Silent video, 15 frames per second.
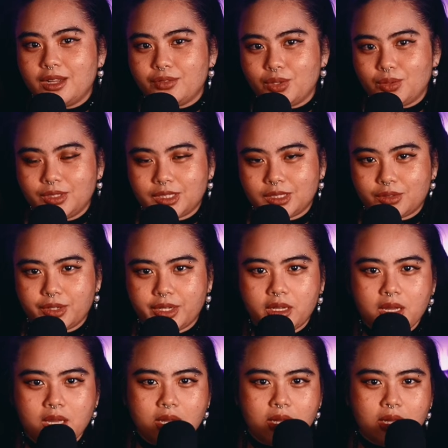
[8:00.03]
you disagree,
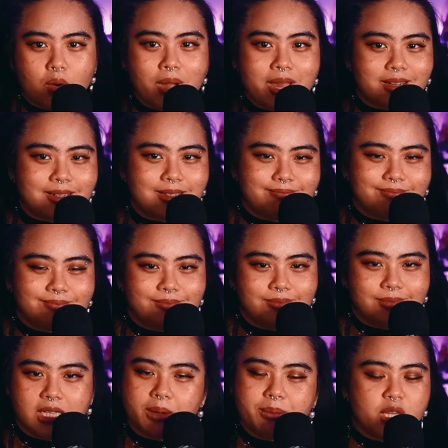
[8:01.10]
quick,
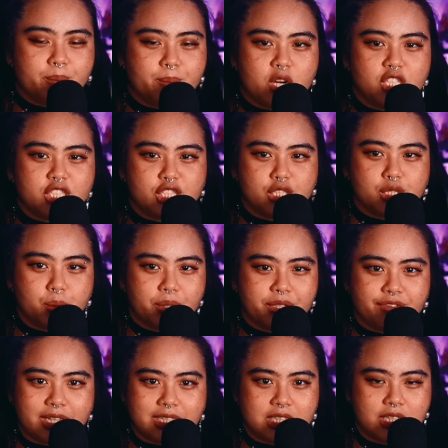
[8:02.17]
tell me the person who
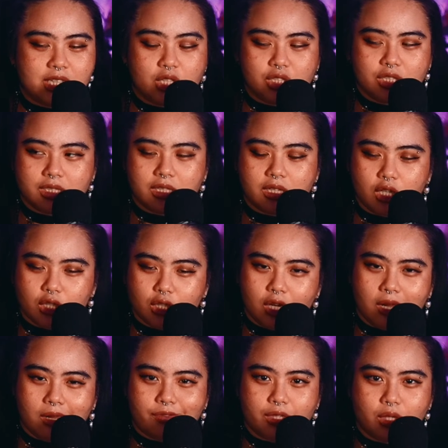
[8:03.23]
invented those little
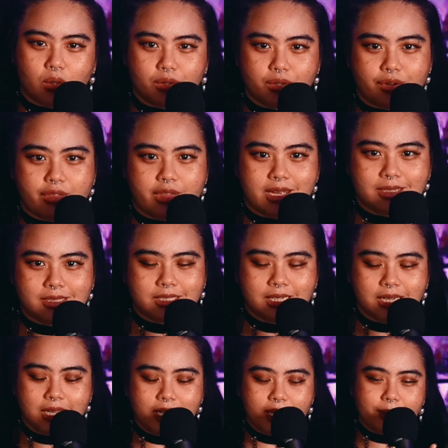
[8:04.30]
coffee holder things.
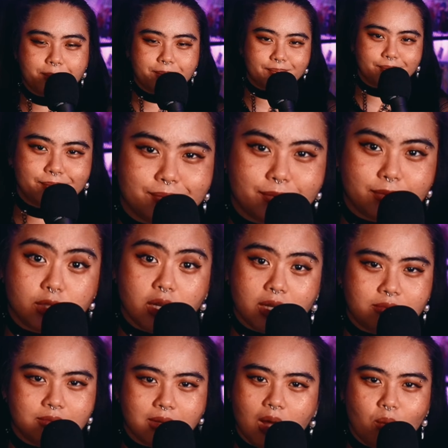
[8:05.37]
Good,
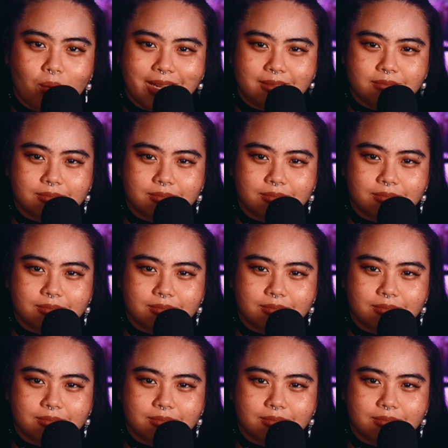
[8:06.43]
I'll wait.